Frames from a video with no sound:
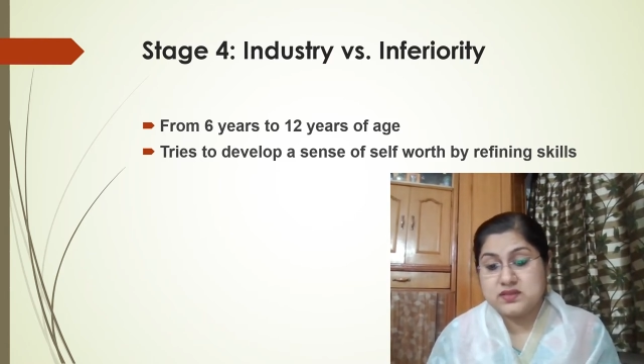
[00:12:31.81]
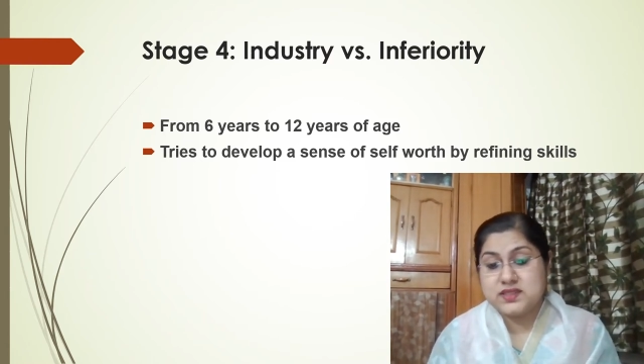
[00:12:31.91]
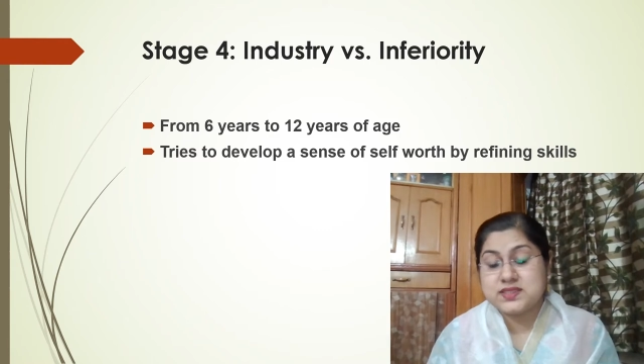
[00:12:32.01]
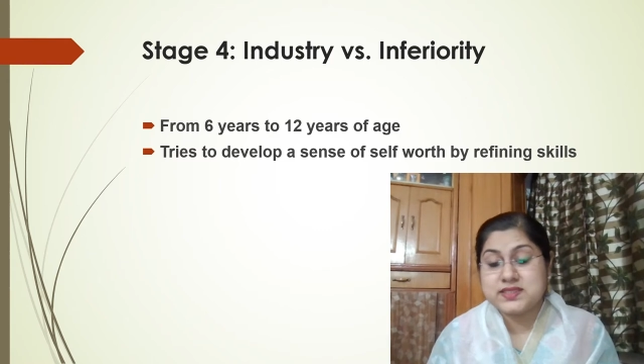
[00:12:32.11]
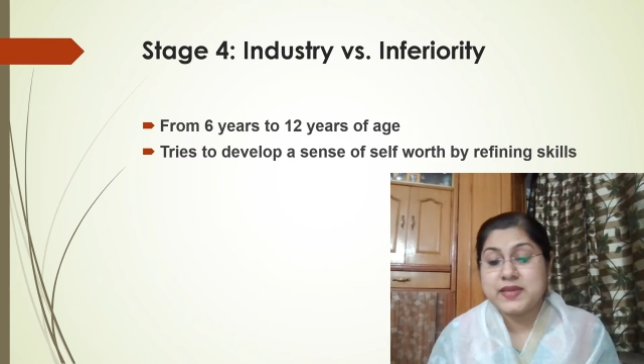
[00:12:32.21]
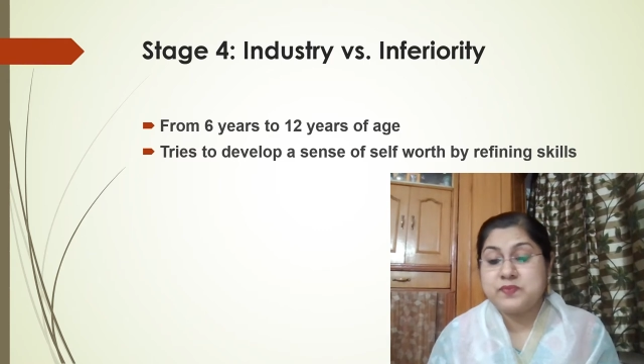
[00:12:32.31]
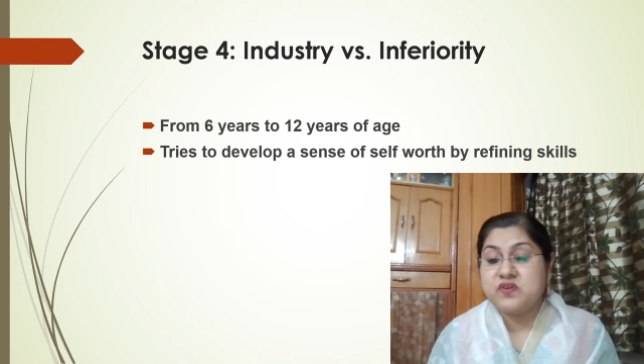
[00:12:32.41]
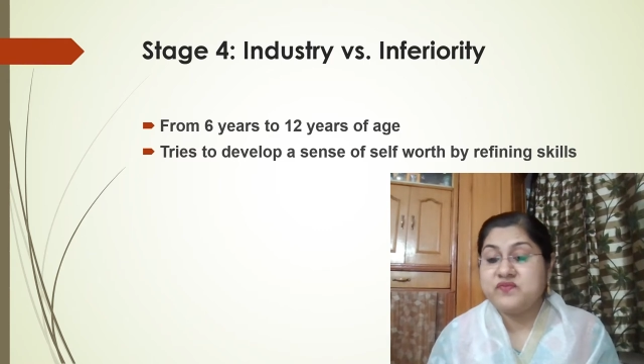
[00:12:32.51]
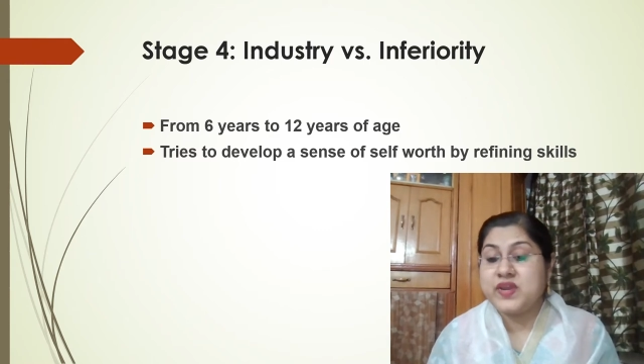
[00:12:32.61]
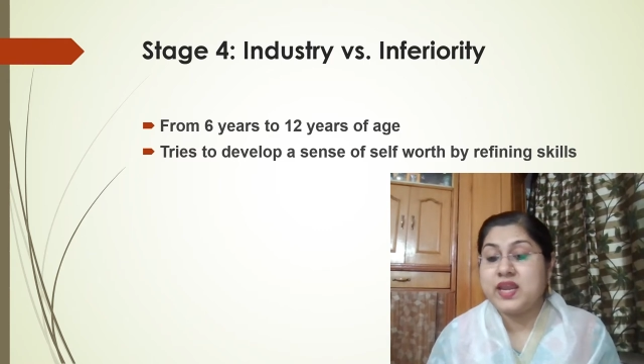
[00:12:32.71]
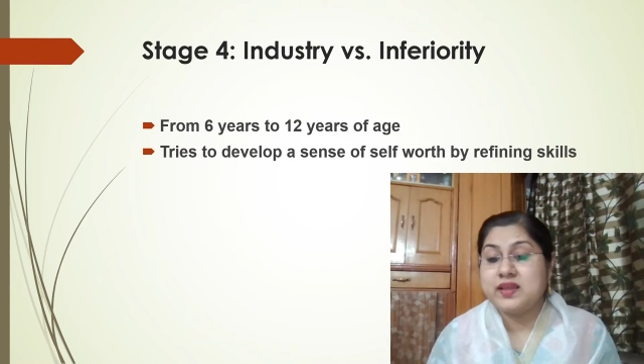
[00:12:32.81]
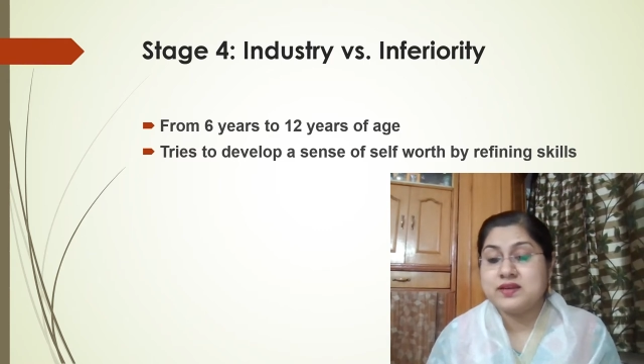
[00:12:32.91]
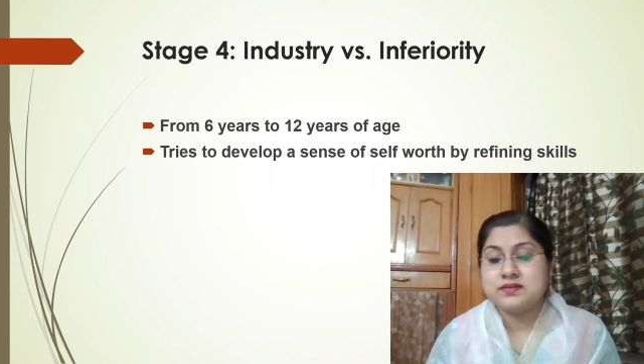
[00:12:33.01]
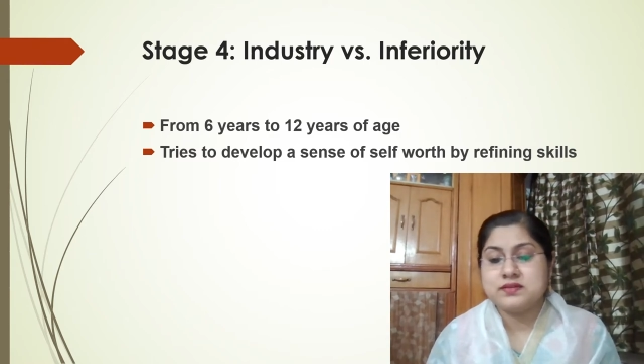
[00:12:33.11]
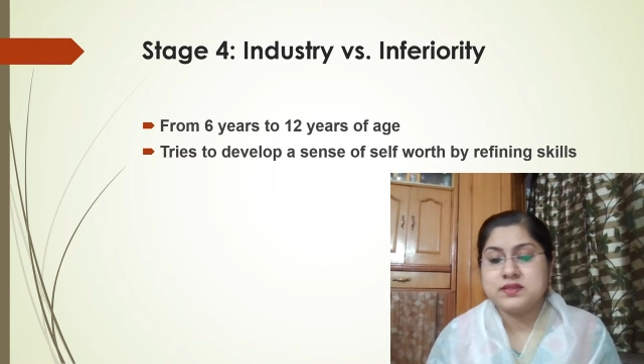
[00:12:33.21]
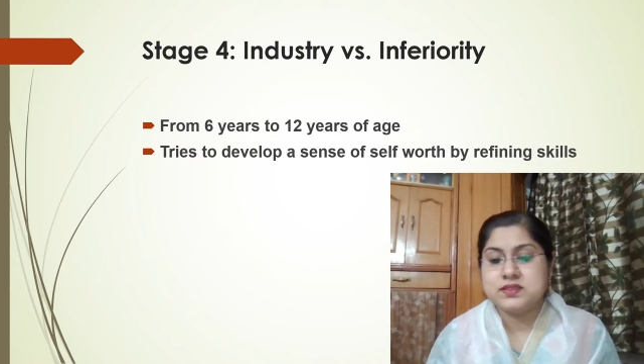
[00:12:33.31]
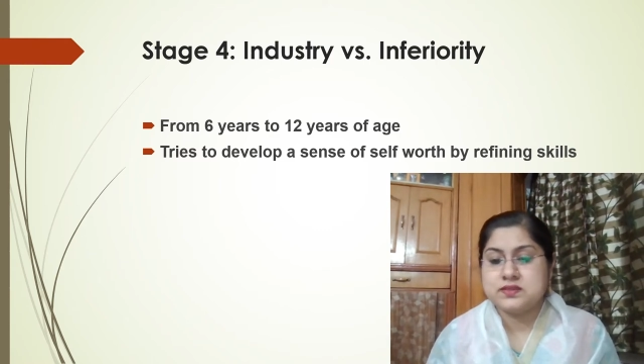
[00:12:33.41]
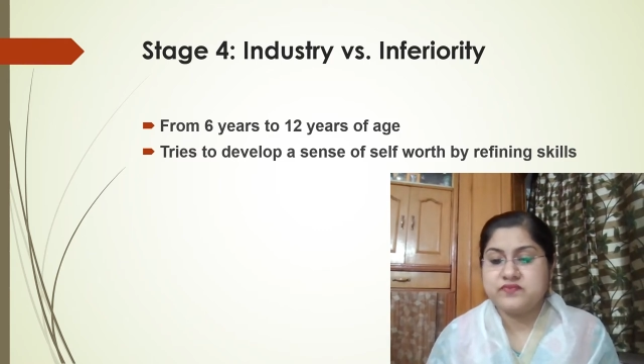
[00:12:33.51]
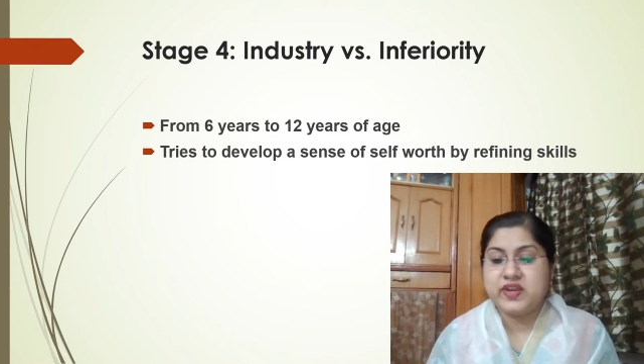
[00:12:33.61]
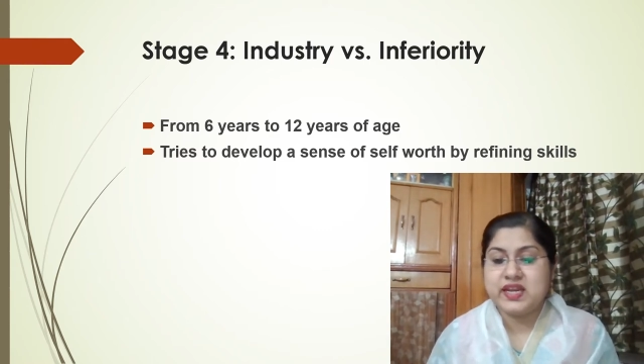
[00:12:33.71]
this type of feeling uh,
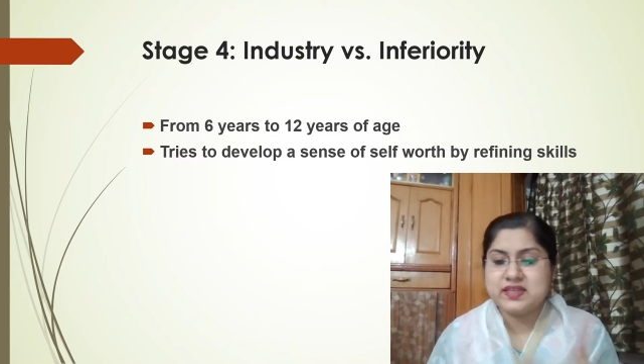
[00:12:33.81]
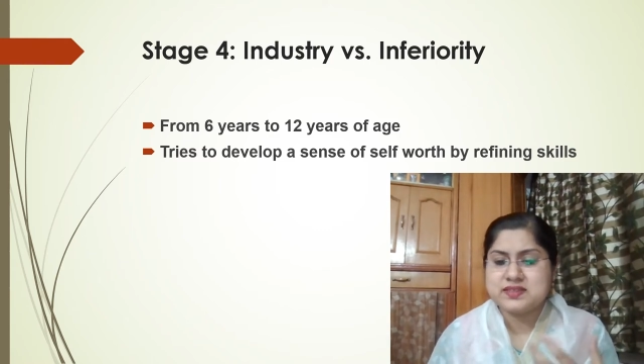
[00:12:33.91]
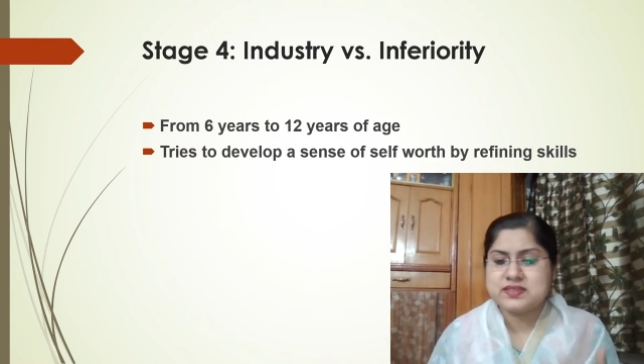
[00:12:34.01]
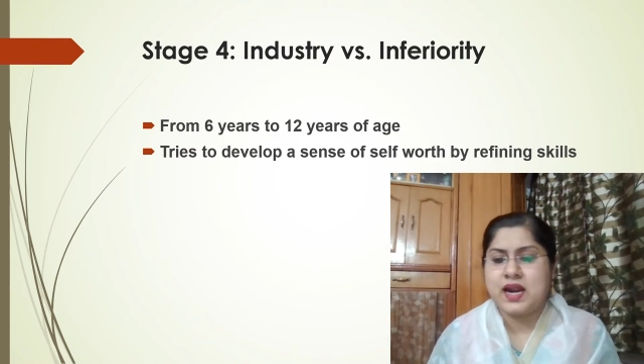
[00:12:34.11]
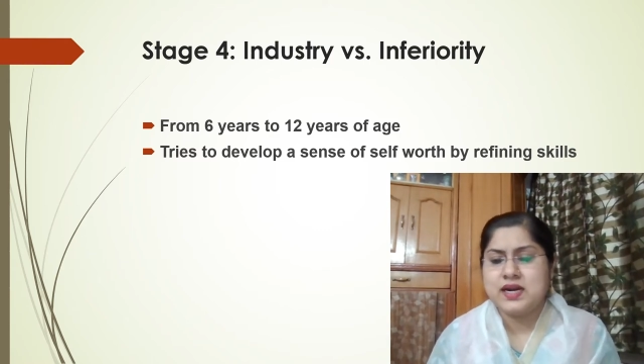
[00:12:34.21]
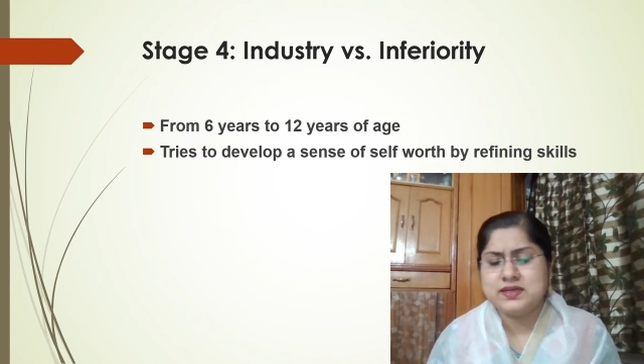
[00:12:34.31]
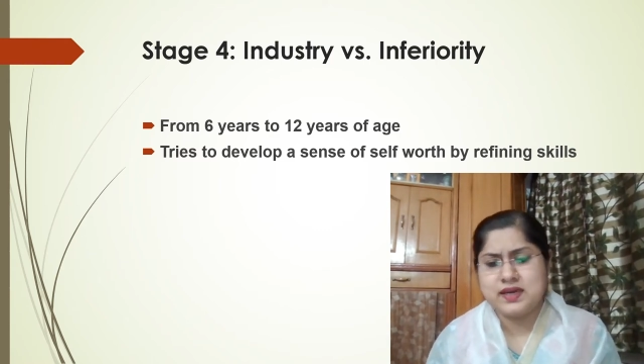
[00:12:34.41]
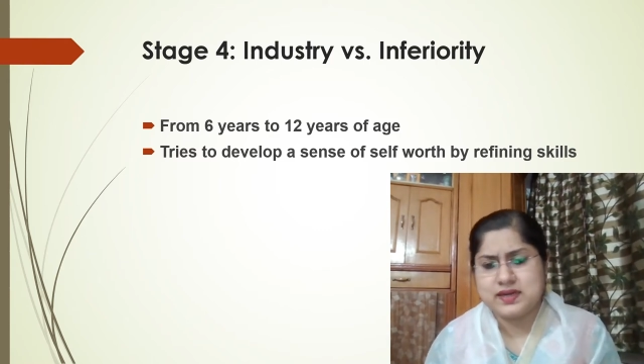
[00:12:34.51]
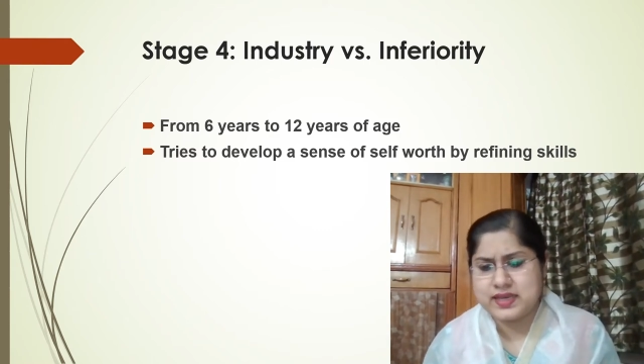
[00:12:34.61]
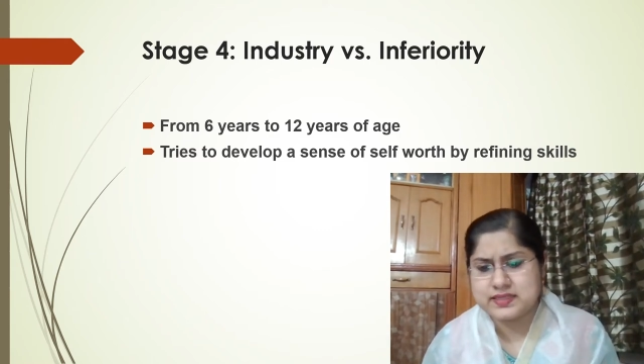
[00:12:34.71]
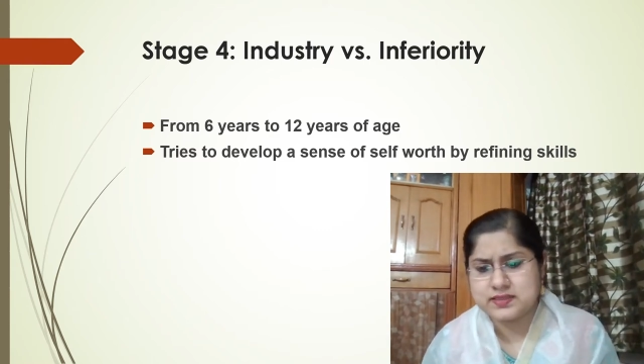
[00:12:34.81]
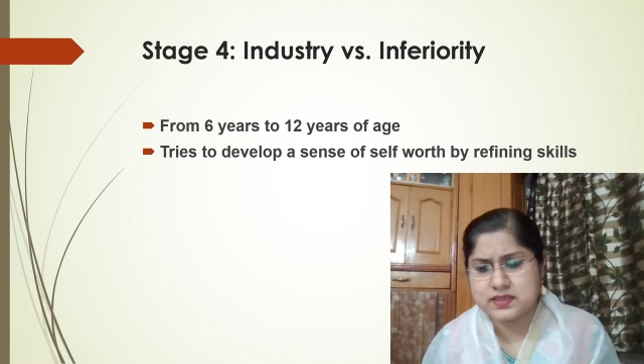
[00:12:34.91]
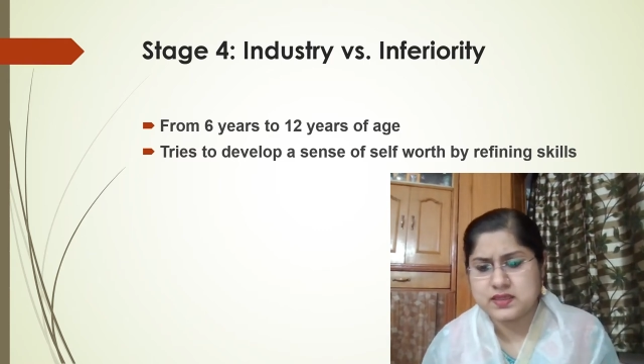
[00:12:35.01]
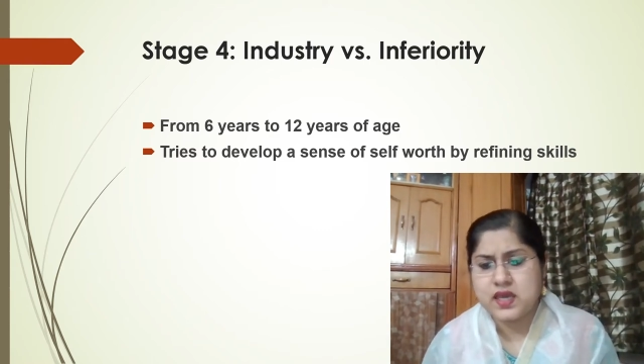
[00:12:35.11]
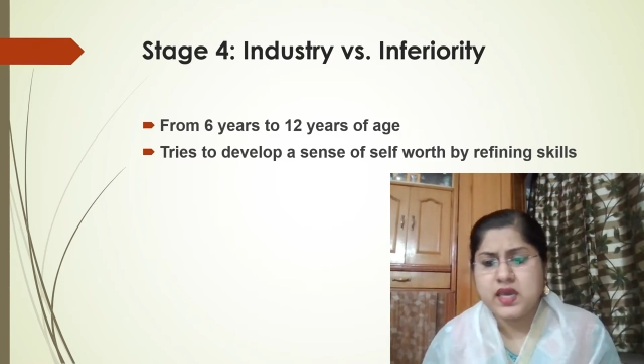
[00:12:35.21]
feelings start arising.